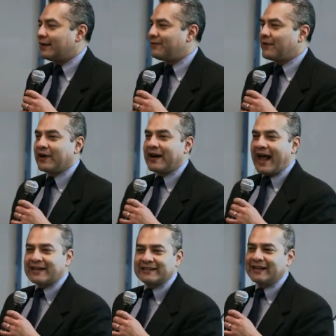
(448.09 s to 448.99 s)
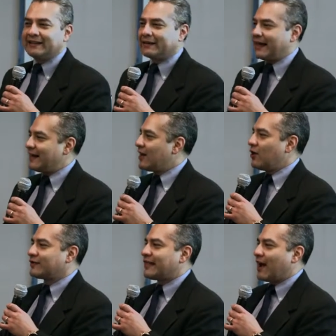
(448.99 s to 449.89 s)
if you're in an accident, the thing
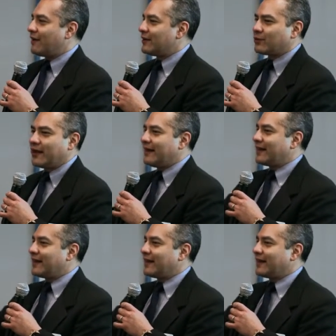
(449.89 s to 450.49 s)
knows now, and is ready.